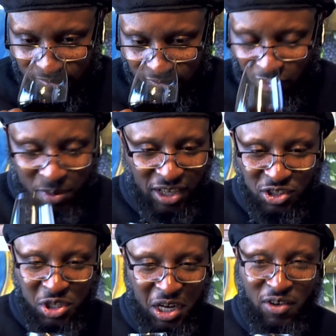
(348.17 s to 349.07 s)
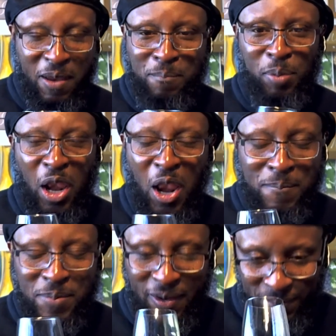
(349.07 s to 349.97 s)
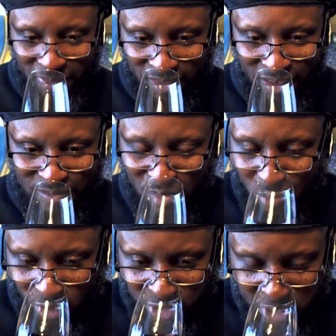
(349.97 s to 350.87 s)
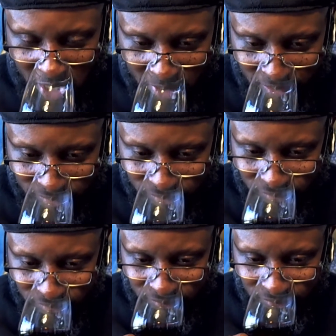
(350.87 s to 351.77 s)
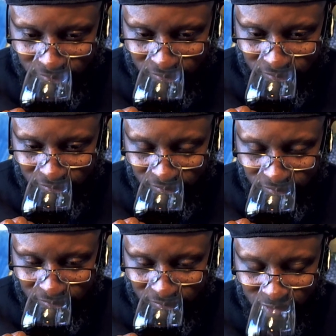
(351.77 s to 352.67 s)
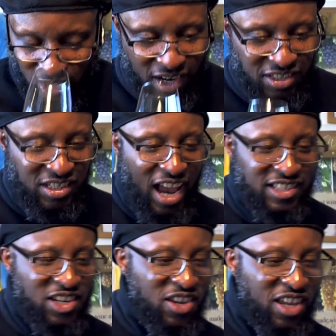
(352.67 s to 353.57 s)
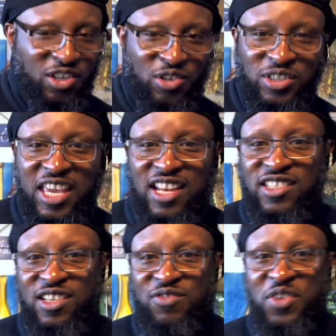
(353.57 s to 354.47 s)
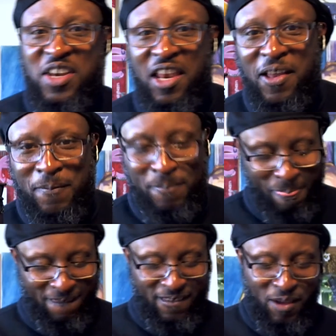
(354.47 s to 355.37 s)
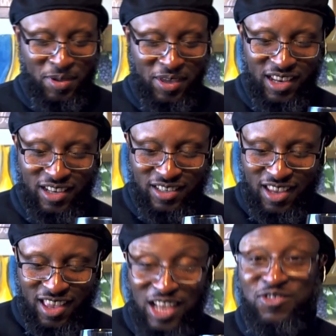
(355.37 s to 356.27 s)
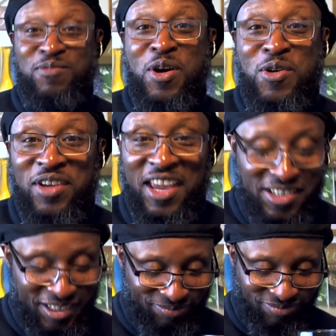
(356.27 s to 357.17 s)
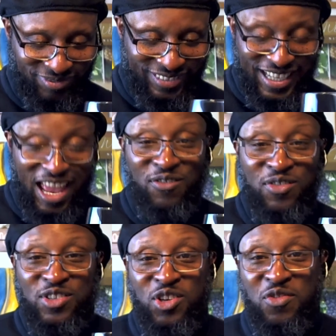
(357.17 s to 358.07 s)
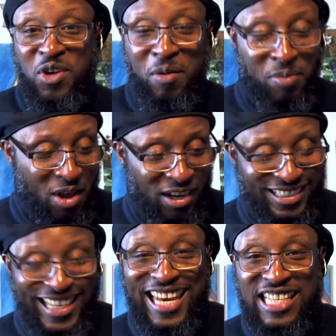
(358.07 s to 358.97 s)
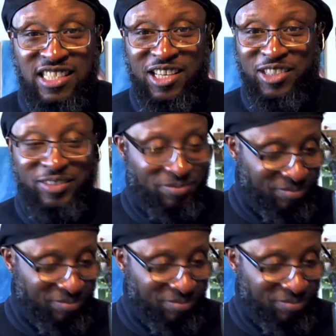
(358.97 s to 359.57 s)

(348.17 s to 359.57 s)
For me, cherry and plum but more cherry. Oh, that's nice. And you get those hints of vanilla coming in. That's from the oak aging. Now for the Sauvignon Blanc. Stainless steel.